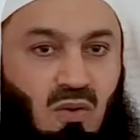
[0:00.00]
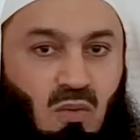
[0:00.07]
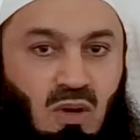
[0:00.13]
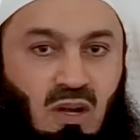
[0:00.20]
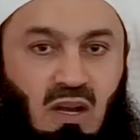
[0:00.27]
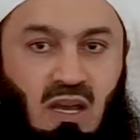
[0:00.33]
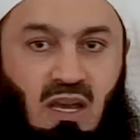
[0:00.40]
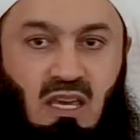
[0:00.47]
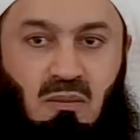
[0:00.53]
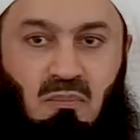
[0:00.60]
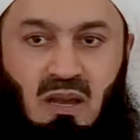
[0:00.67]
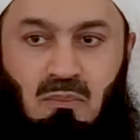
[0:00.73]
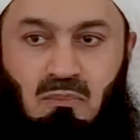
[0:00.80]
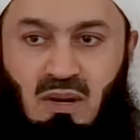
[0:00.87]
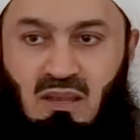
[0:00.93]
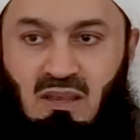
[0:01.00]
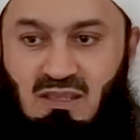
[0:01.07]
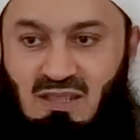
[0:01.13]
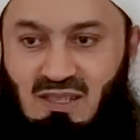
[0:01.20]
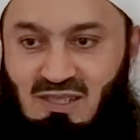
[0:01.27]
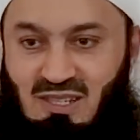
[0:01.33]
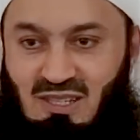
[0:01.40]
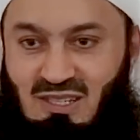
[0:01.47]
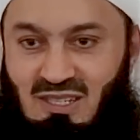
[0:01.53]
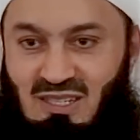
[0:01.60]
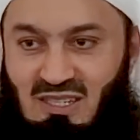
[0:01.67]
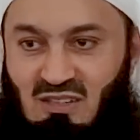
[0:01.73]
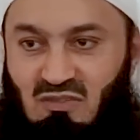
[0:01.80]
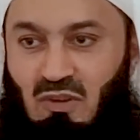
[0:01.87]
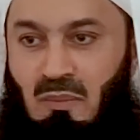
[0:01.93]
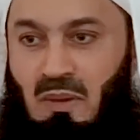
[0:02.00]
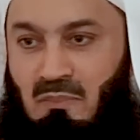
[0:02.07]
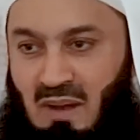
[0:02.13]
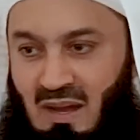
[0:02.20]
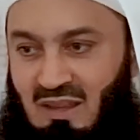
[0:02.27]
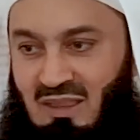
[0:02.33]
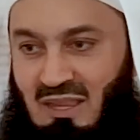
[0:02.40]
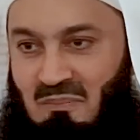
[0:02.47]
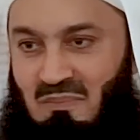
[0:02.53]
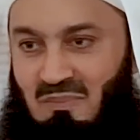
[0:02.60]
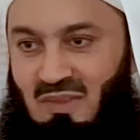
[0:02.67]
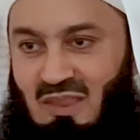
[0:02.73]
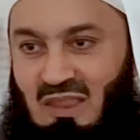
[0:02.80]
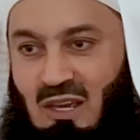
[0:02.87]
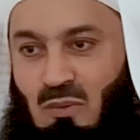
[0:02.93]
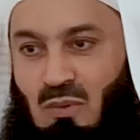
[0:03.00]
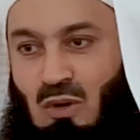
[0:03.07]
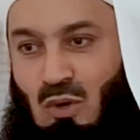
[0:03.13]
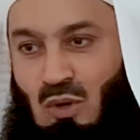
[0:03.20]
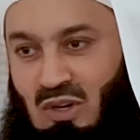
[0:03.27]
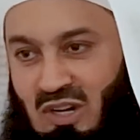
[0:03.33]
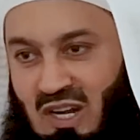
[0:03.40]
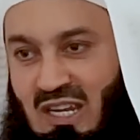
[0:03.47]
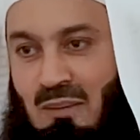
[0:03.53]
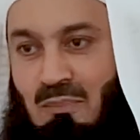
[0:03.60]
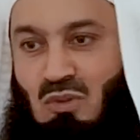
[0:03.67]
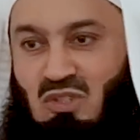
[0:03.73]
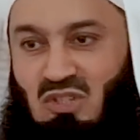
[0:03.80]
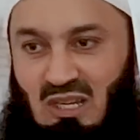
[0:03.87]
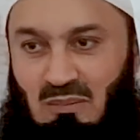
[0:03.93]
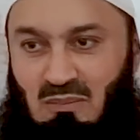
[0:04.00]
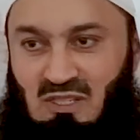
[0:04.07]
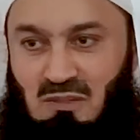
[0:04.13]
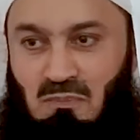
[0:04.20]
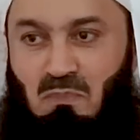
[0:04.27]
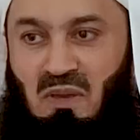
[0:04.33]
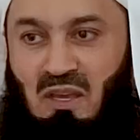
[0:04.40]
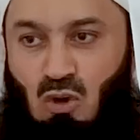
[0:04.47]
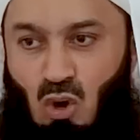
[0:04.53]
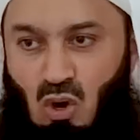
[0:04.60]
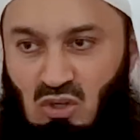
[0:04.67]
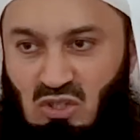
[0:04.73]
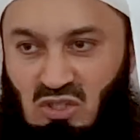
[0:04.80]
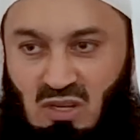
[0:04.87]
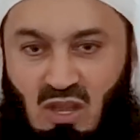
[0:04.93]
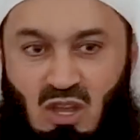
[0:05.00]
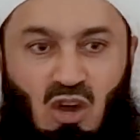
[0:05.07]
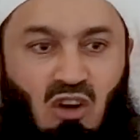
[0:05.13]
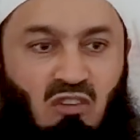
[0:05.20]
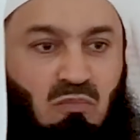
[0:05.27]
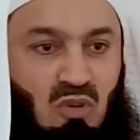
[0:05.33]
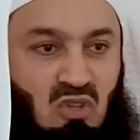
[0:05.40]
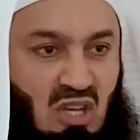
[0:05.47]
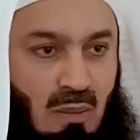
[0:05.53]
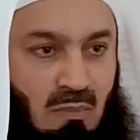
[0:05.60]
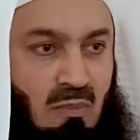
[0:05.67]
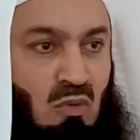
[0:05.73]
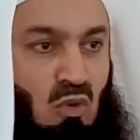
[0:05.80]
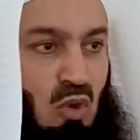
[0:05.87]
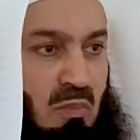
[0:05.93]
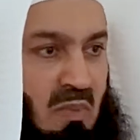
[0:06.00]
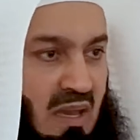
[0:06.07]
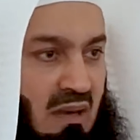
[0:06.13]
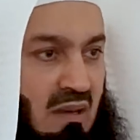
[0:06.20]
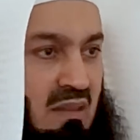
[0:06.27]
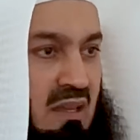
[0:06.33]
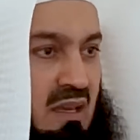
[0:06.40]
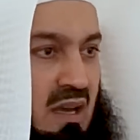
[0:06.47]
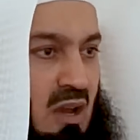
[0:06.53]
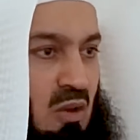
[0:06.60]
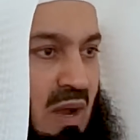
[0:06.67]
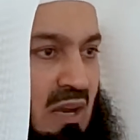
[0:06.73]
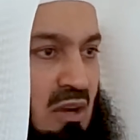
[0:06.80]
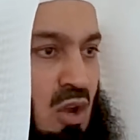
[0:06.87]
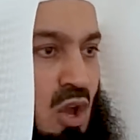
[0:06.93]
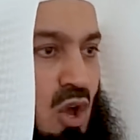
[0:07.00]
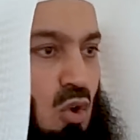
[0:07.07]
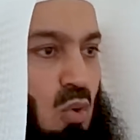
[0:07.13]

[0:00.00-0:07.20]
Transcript: Wallahi, my brothers and sisters, from among them, they were already Muslims because of Musab ibn Umair radiallahu anhu,